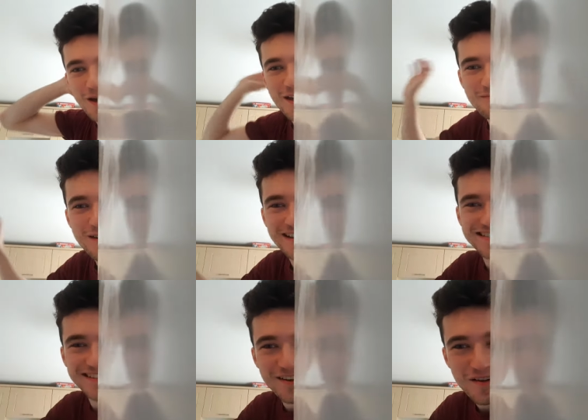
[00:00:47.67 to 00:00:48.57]

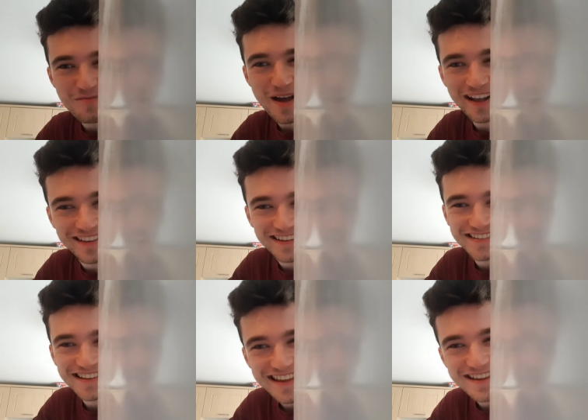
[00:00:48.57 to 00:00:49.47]
nightmares and going back to
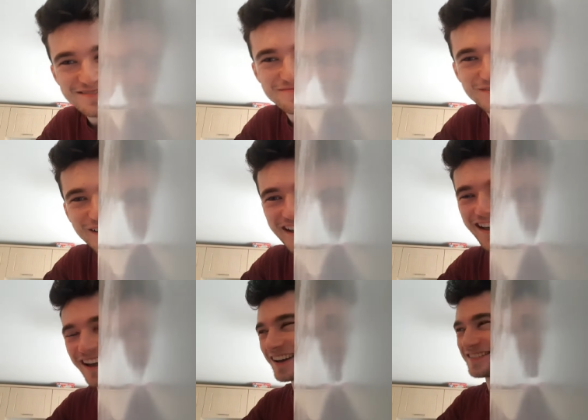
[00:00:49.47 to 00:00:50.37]
sleep.
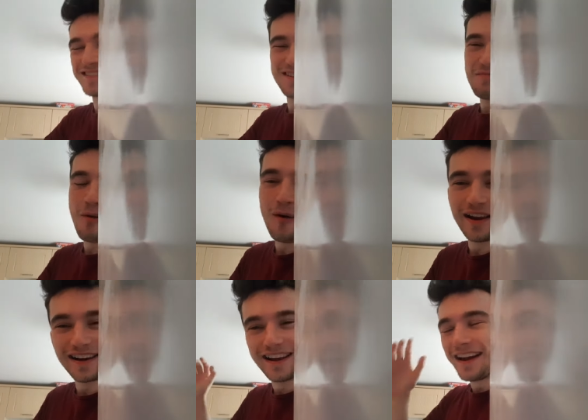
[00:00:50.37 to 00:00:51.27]
At some
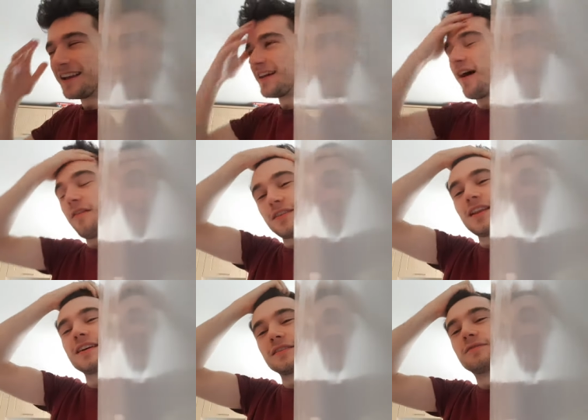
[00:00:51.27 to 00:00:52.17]
point, like after
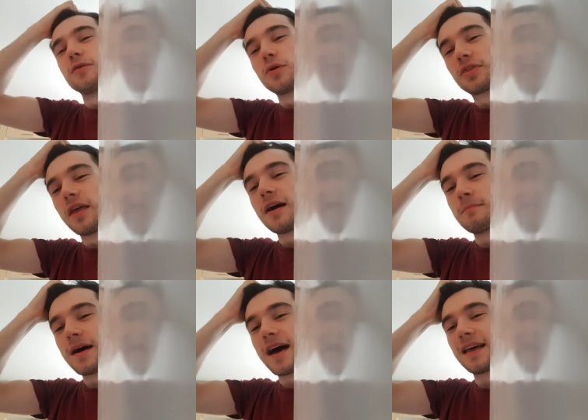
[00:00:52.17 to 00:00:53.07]
like the fourth
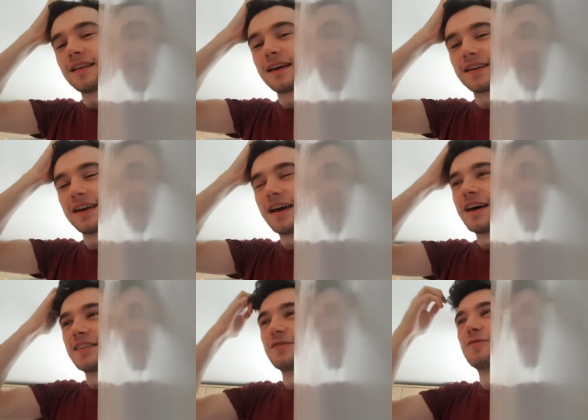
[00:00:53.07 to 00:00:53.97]
nightmare, like
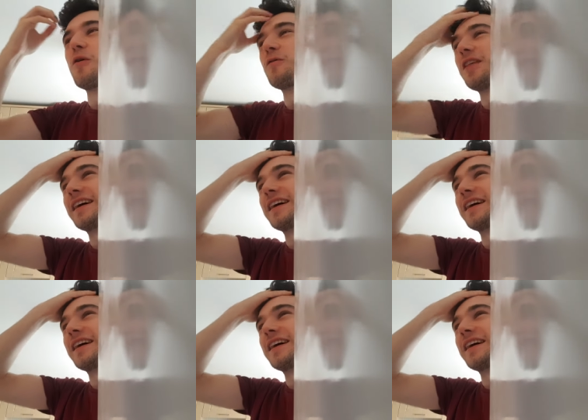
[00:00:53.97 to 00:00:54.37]
the fourth